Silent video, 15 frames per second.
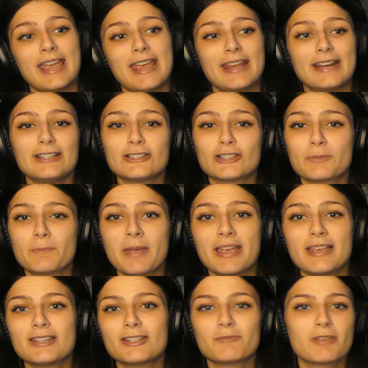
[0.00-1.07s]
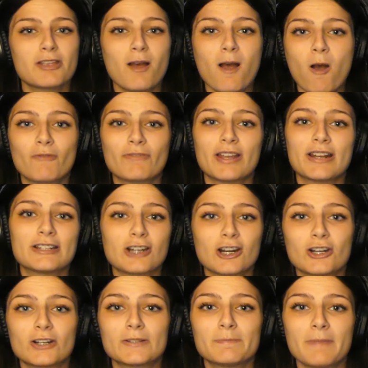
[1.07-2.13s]
And it just pissed me off that he
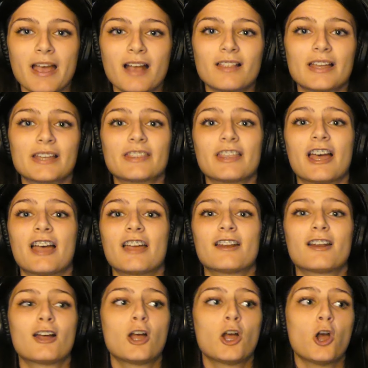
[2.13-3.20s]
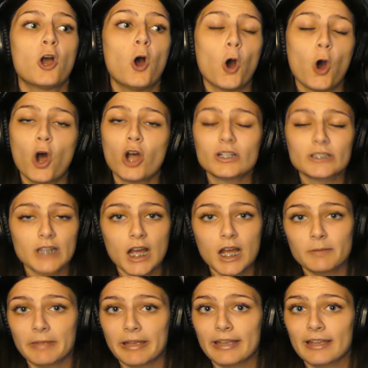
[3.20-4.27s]
turned his back like that on
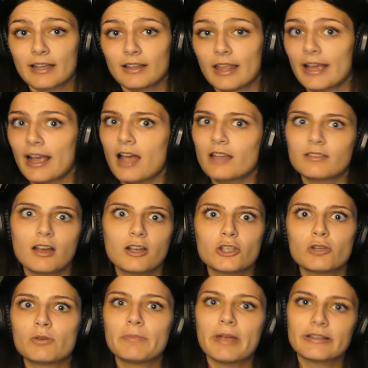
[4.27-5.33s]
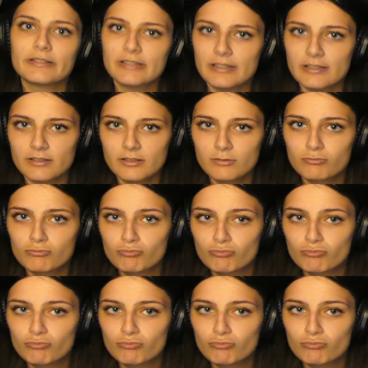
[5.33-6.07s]
Tommy. Like I thought you were besties.